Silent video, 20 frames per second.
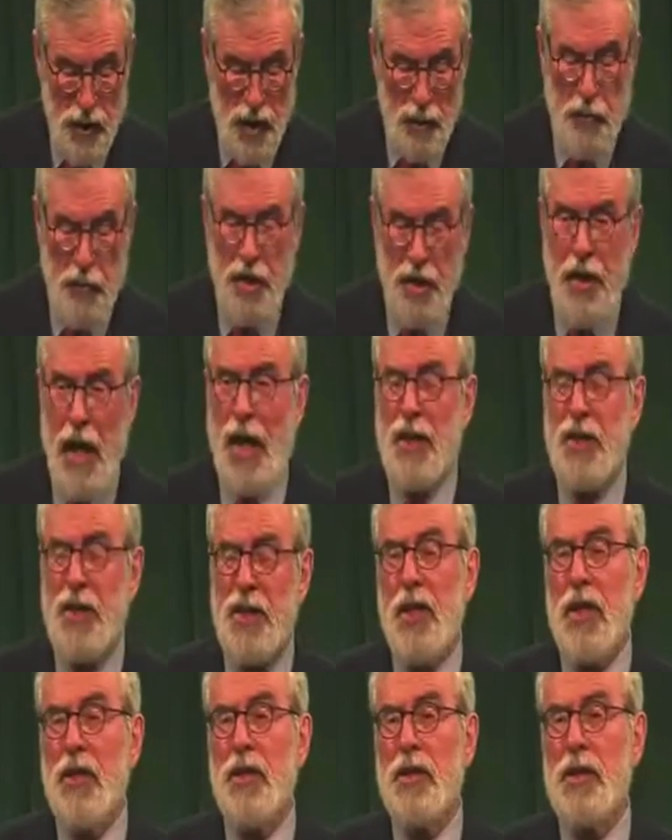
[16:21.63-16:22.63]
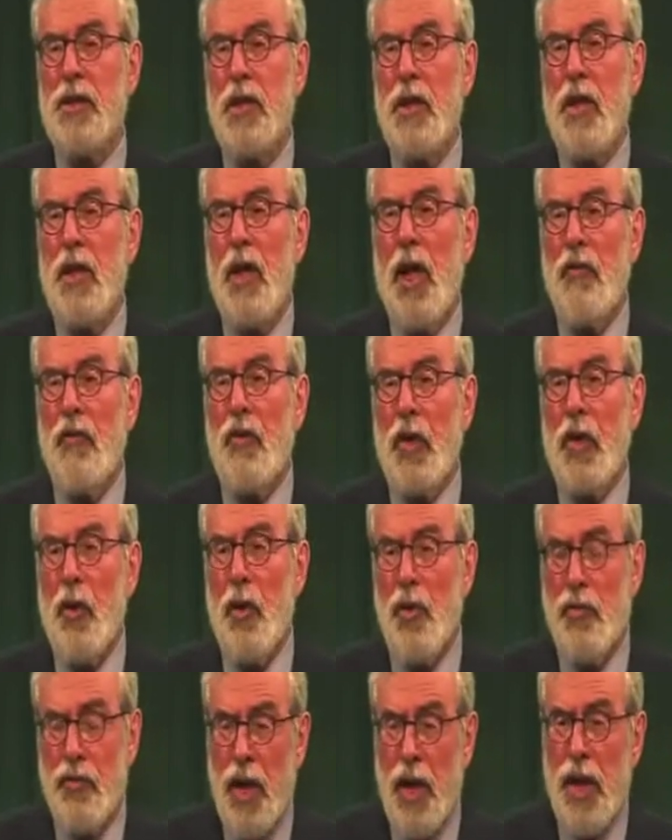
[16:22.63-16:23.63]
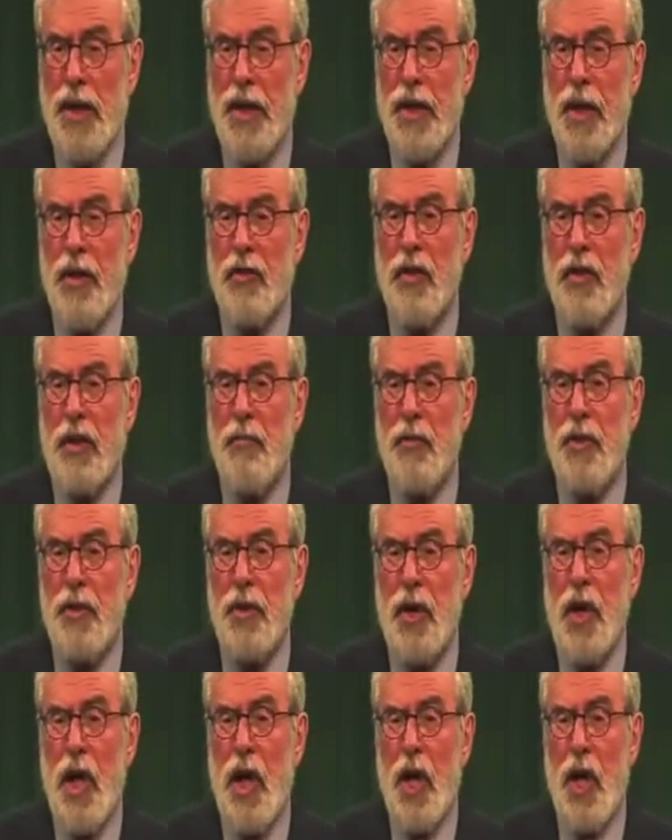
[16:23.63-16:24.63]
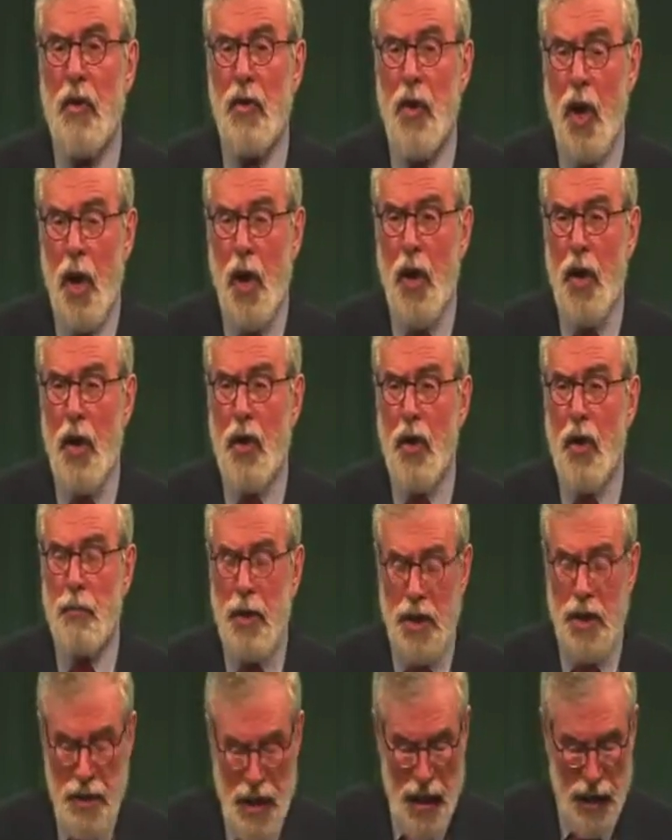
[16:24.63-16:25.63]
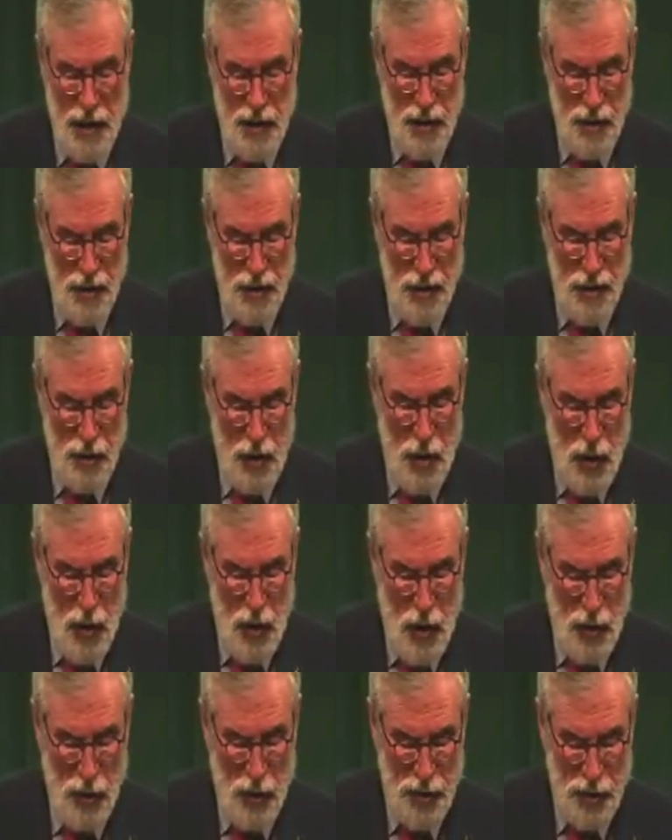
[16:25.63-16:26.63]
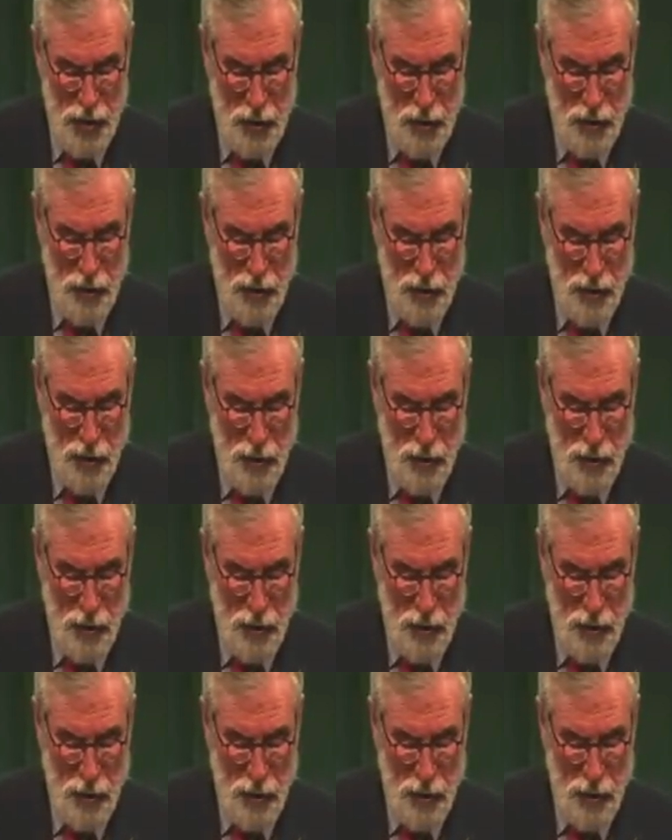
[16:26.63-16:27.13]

The protections of the Good Friday Agreement are their protections also.